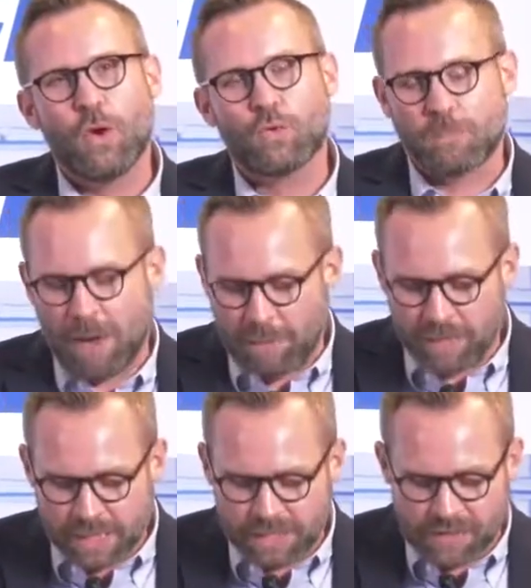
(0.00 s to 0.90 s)

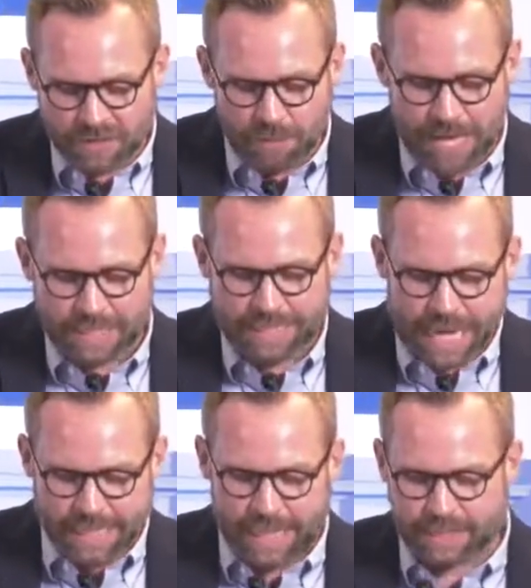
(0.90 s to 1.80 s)
Republicans have spent
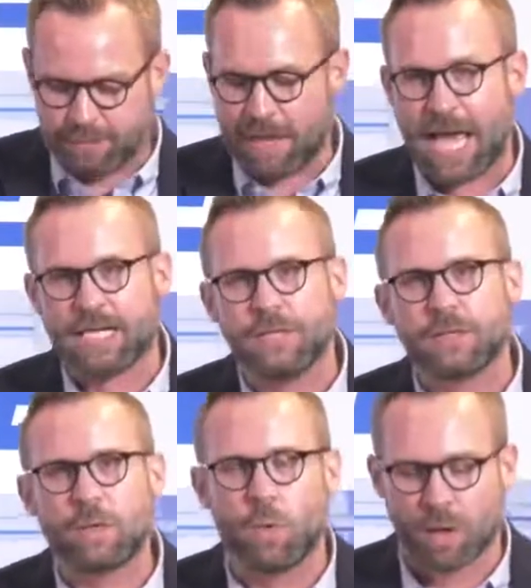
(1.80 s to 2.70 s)
decades packing the
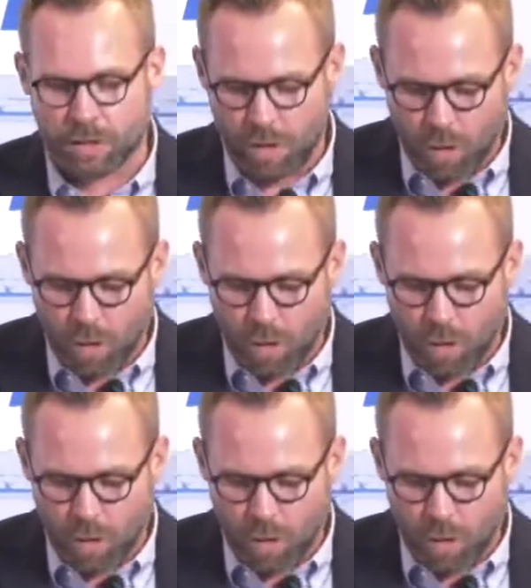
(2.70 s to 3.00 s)
court